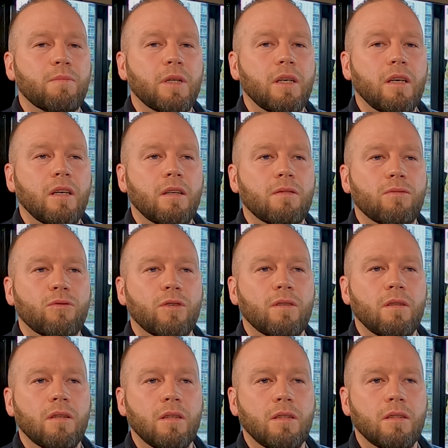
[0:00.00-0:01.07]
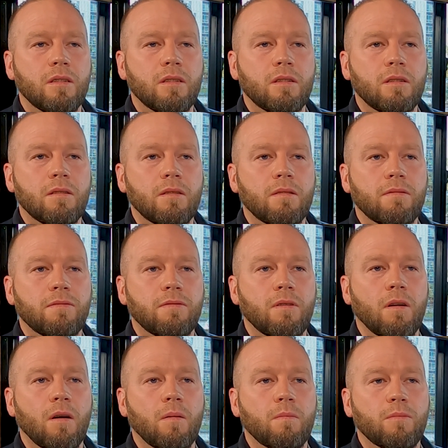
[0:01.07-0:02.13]
Being released
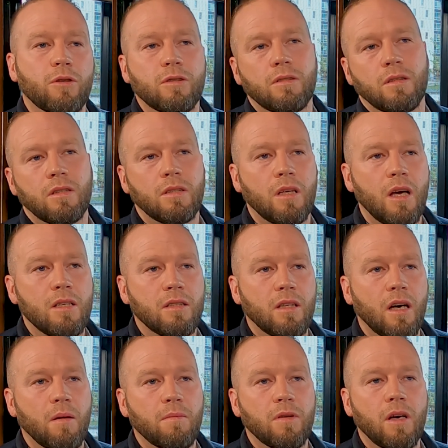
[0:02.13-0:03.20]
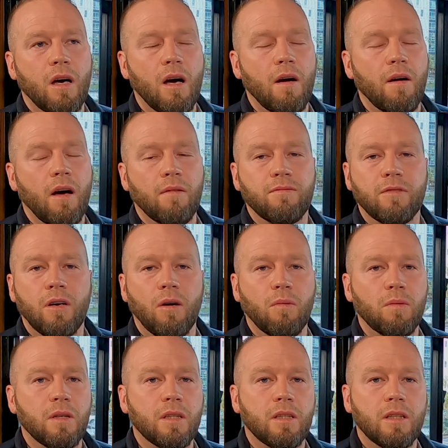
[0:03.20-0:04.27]
from prison this last time, I've dealt
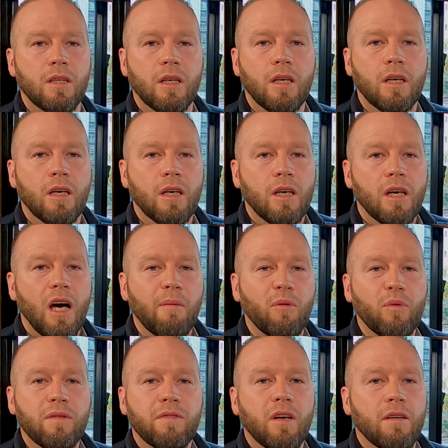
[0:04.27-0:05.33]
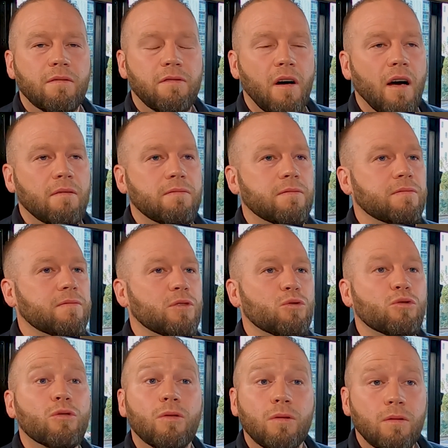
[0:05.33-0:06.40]
with I mean, we've done 5
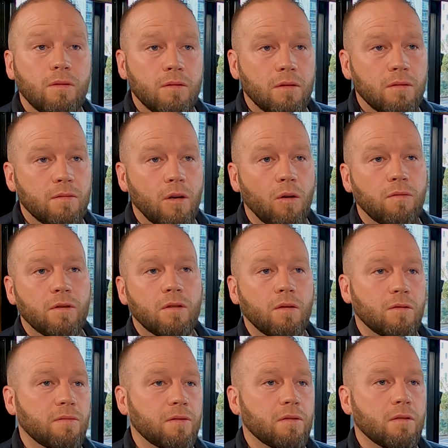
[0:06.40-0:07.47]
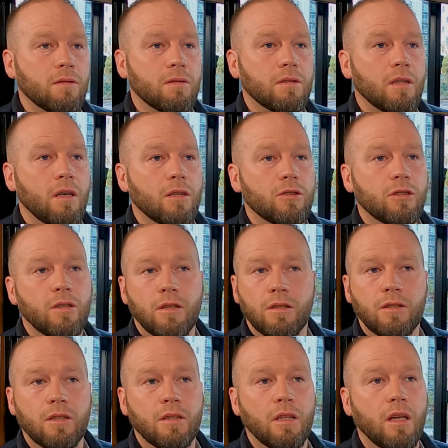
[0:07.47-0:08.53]
funerals, overdose funerals at our
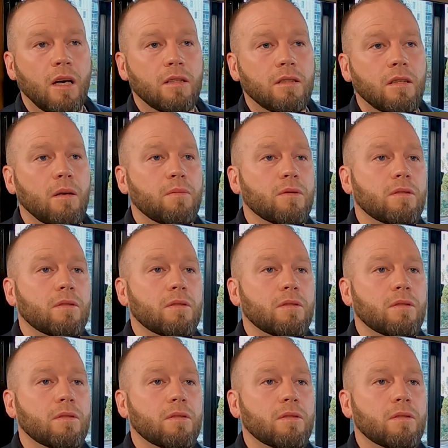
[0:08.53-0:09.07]
church in the last couple